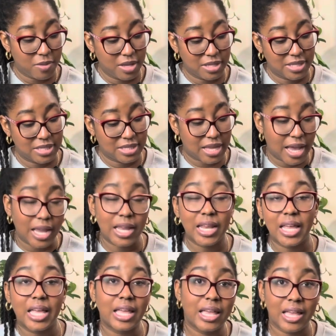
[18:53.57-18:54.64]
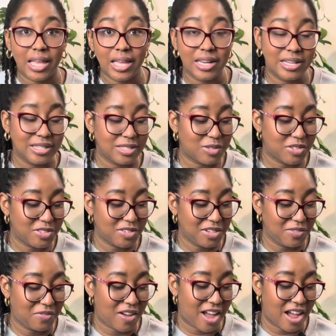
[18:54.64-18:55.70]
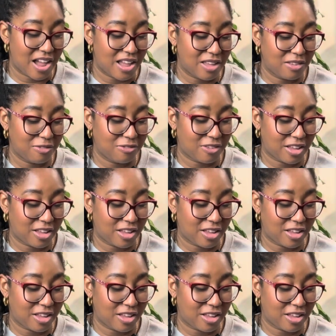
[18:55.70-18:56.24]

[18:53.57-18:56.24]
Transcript: excited. 2025.